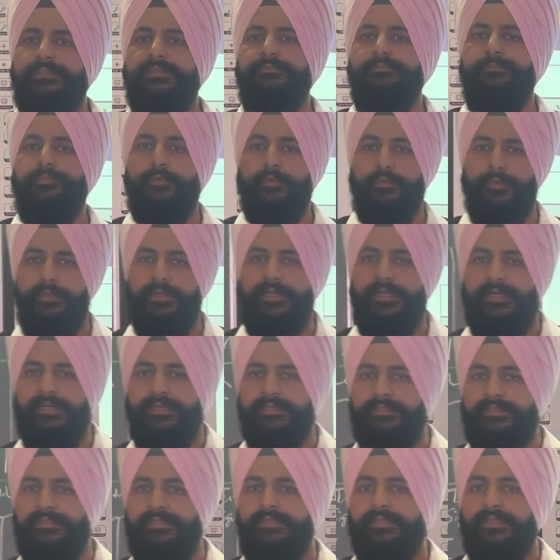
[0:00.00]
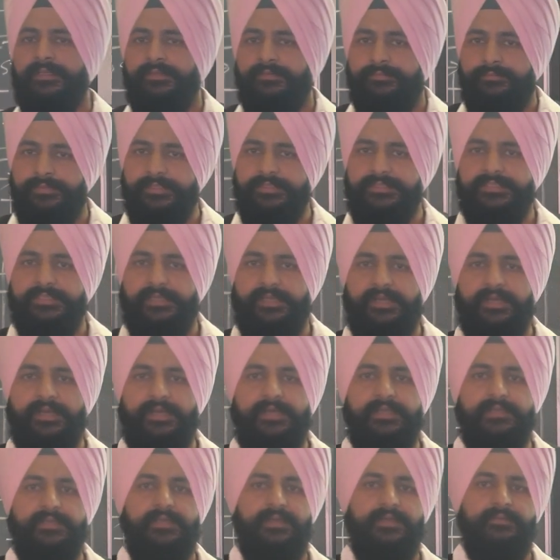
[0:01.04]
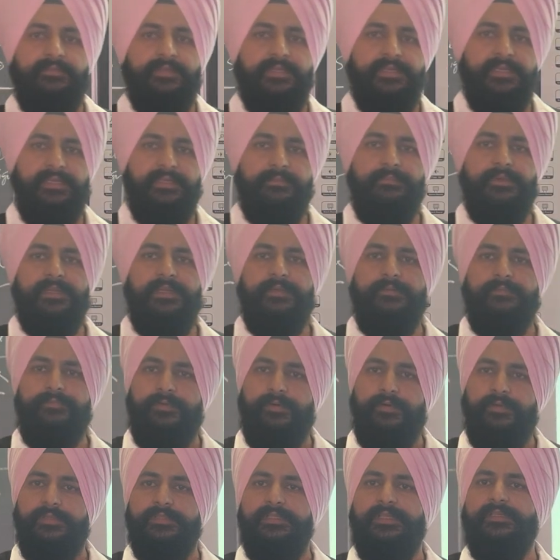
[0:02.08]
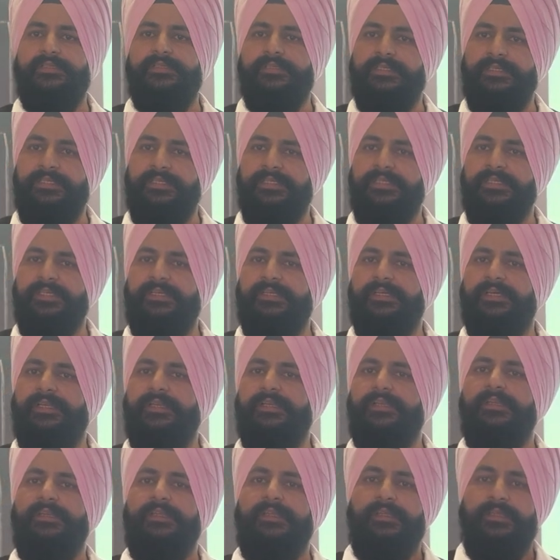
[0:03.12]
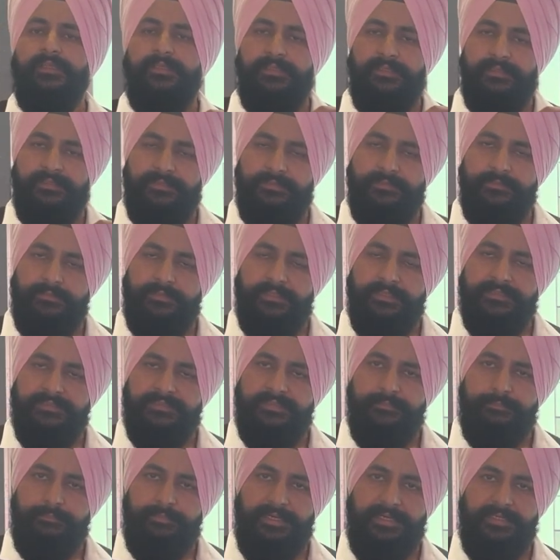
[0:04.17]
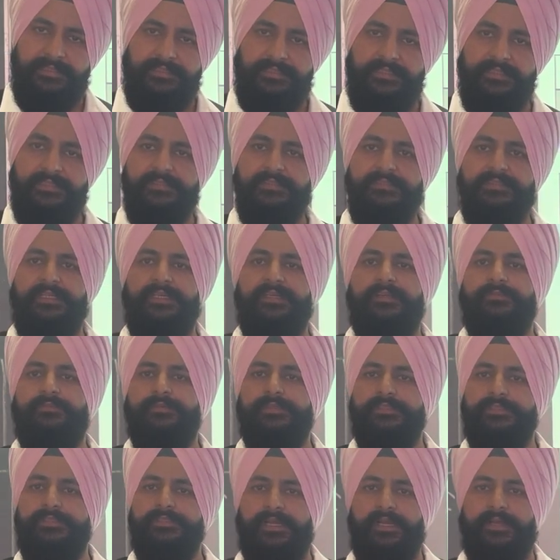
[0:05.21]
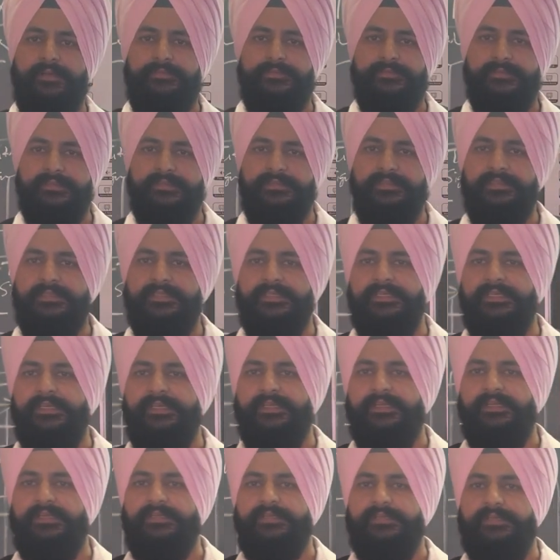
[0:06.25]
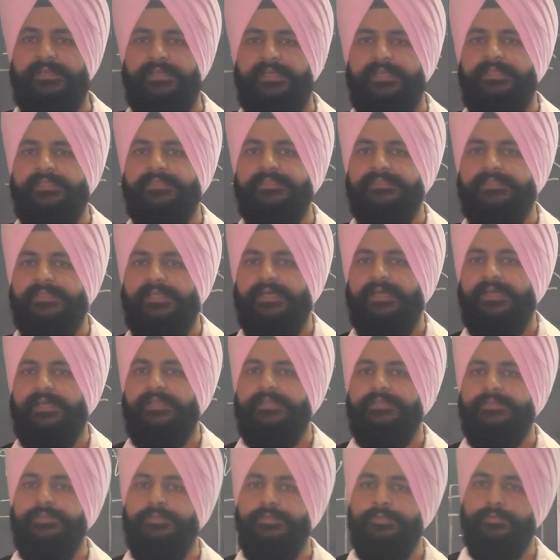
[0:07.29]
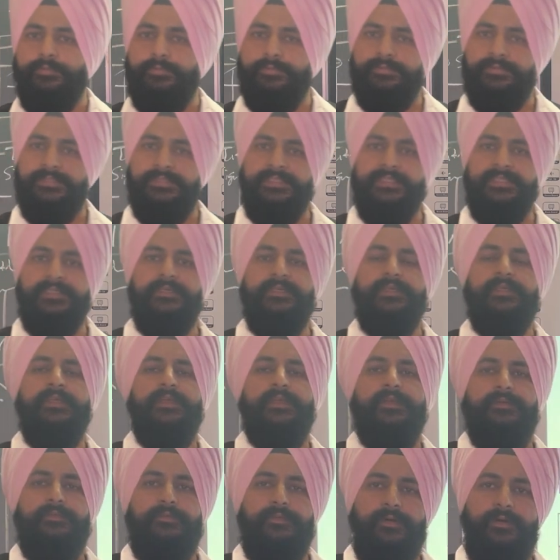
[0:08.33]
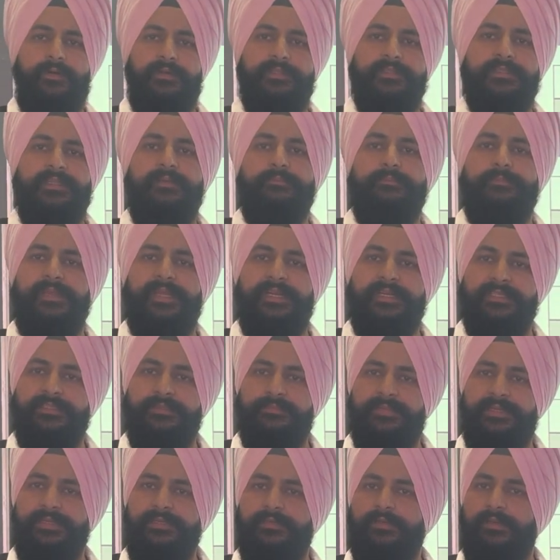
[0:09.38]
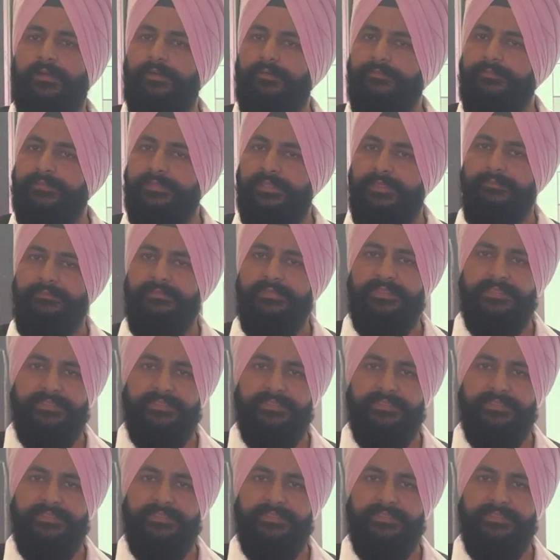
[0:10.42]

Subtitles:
the product which are available for the clinical, you can say, practice, and which after the clinical trials are using for the management of some